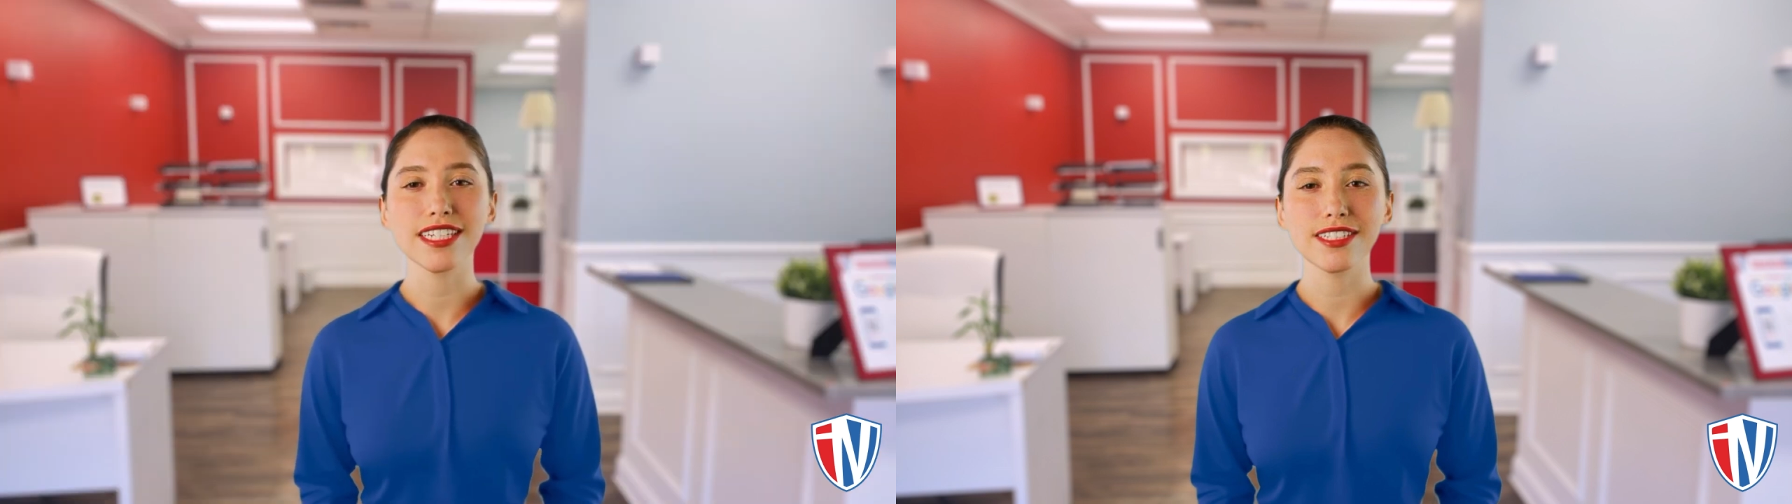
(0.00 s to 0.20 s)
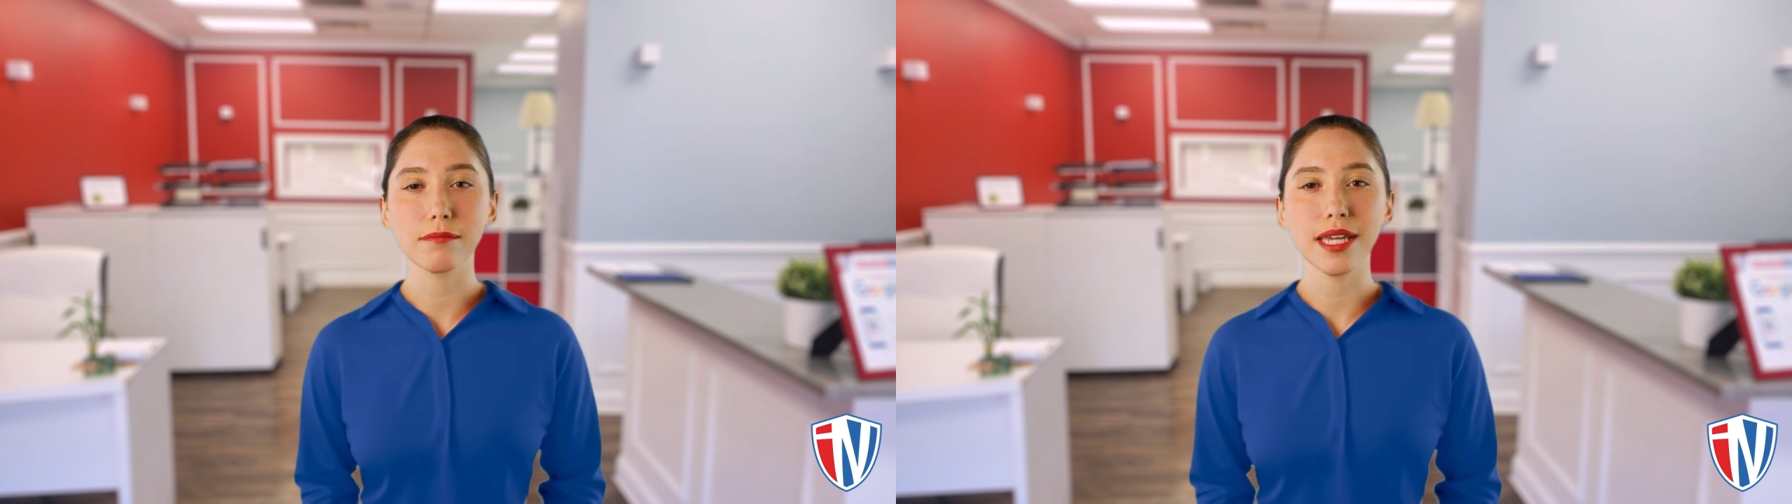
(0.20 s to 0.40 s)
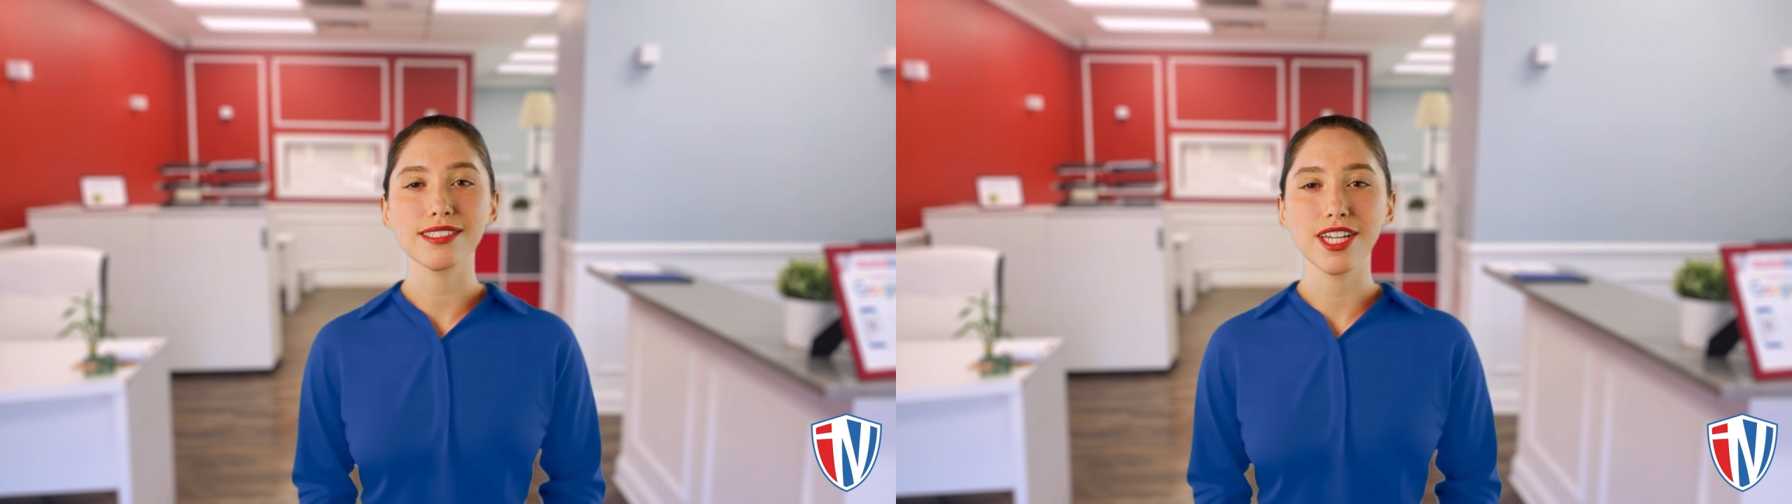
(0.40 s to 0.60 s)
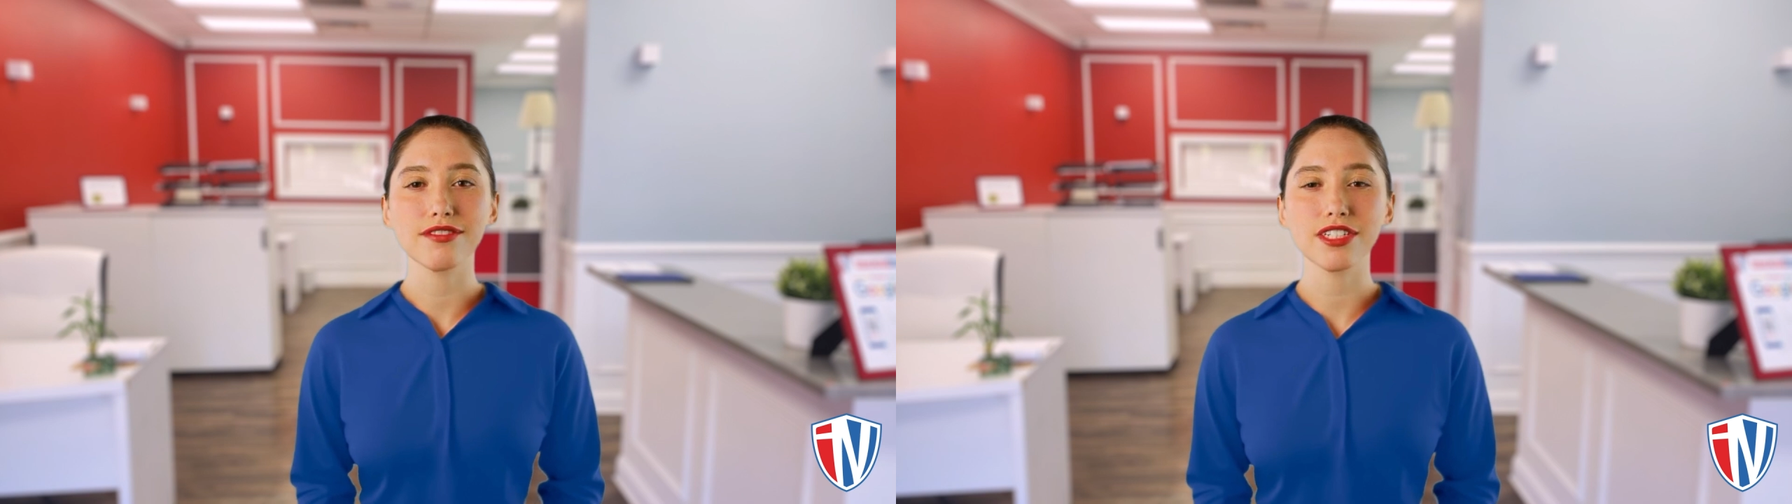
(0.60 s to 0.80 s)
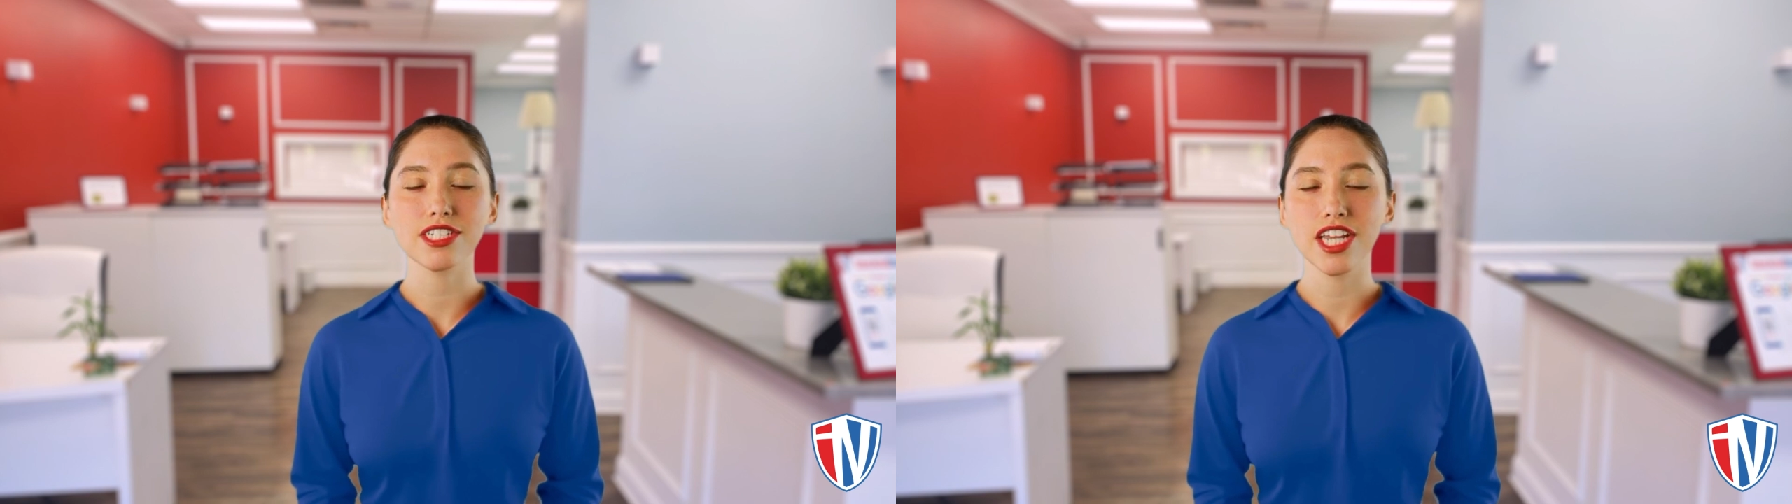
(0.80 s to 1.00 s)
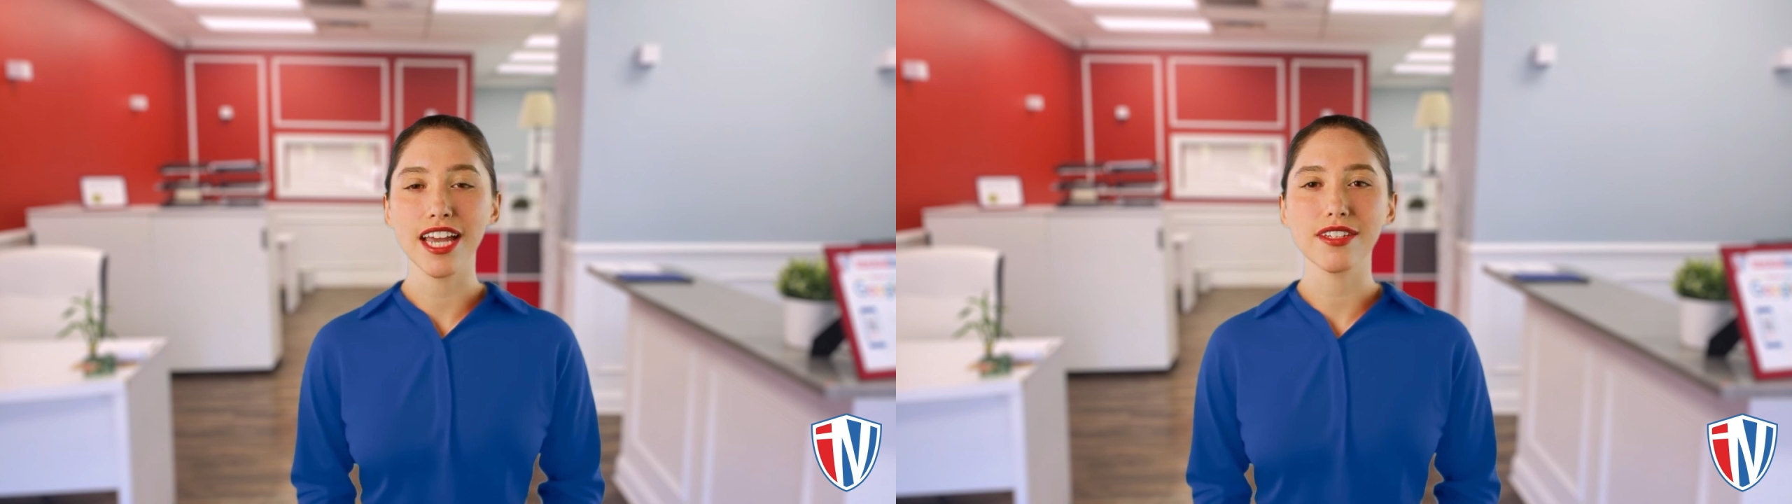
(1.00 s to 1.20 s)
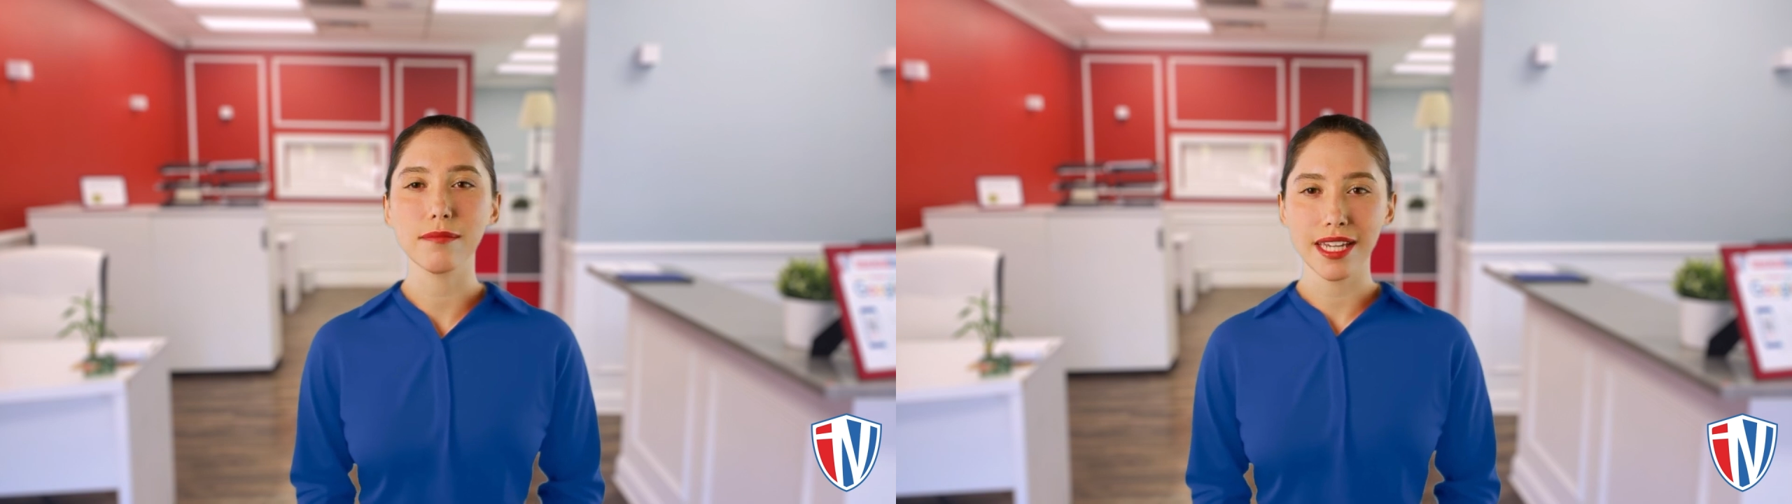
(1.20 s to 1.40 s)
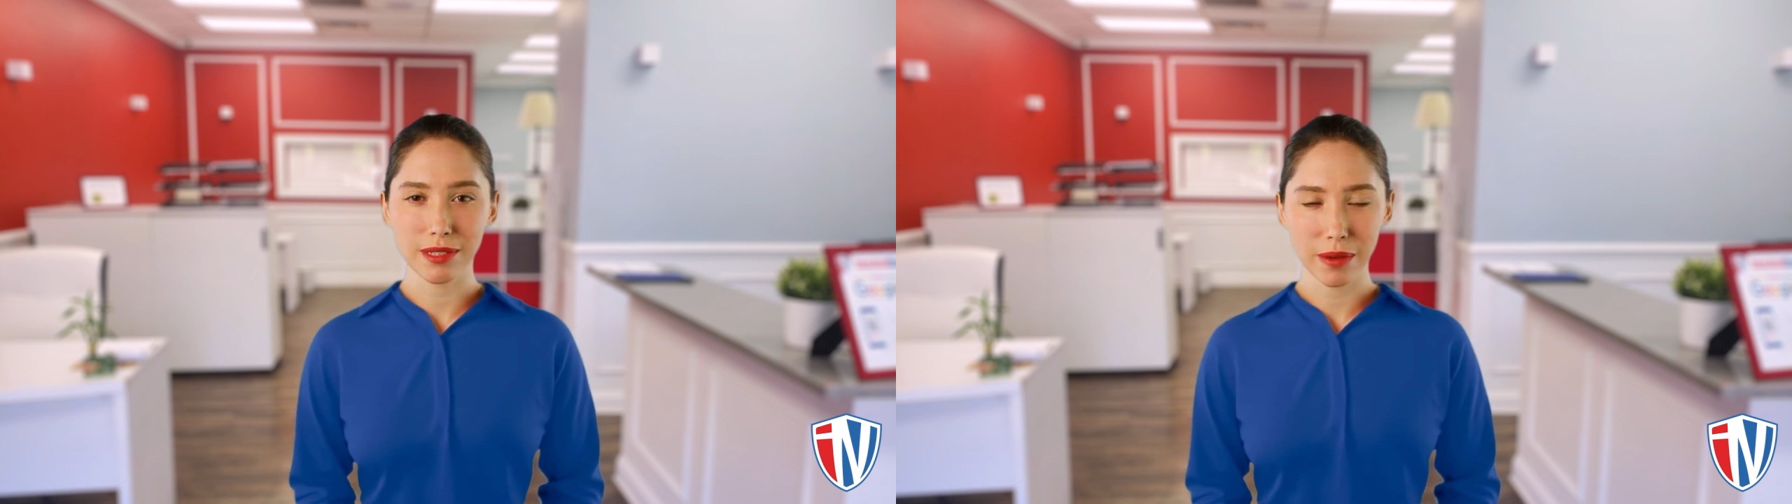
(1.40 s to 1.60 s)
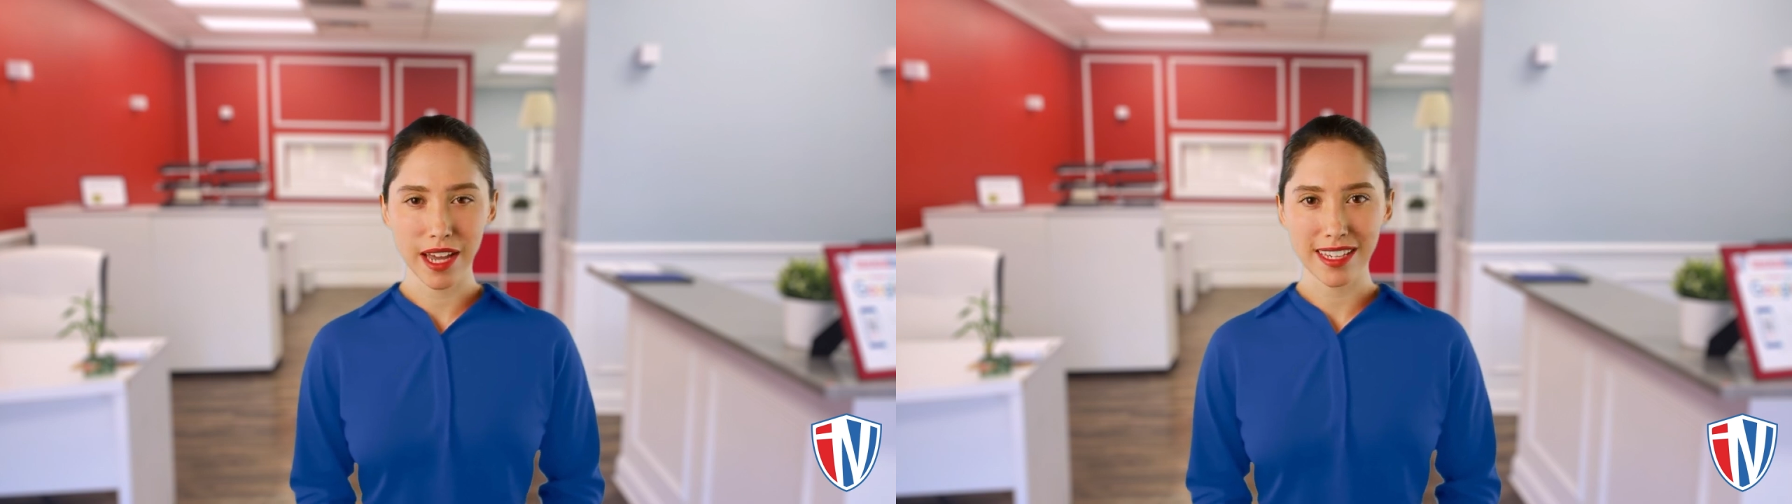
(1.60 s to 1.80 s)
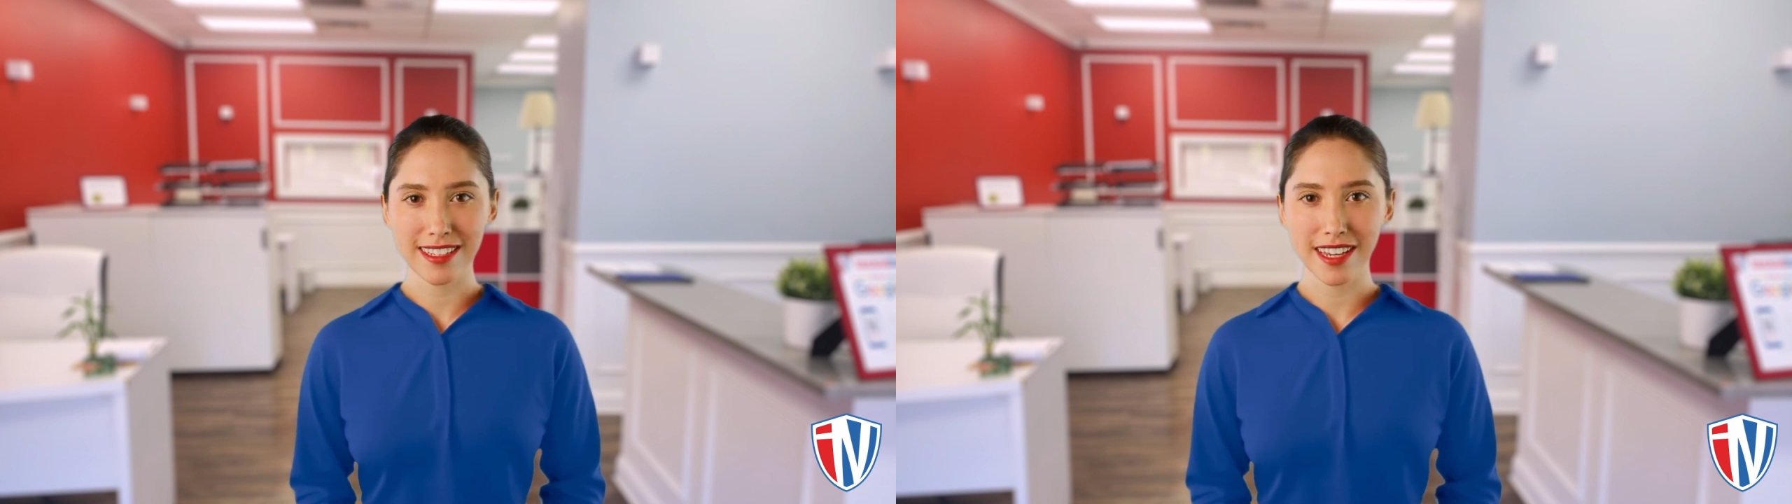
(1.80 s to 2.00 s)
the best coverage at the best
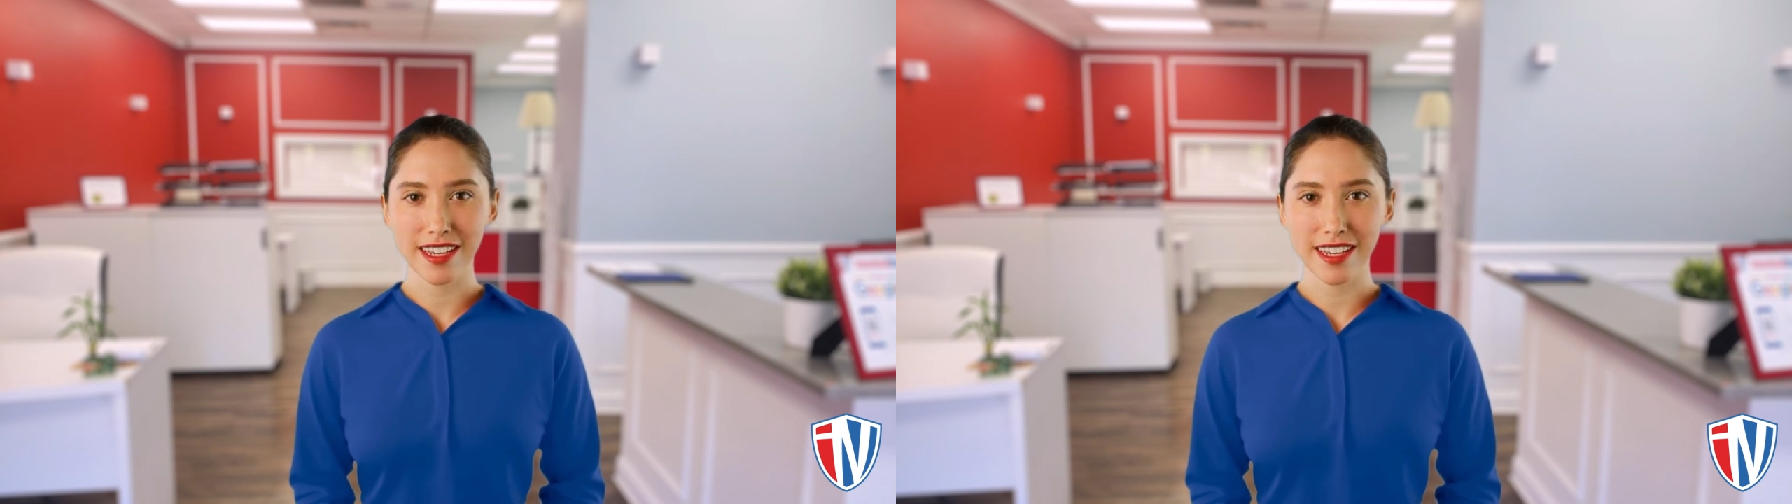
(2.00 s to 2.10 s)
price.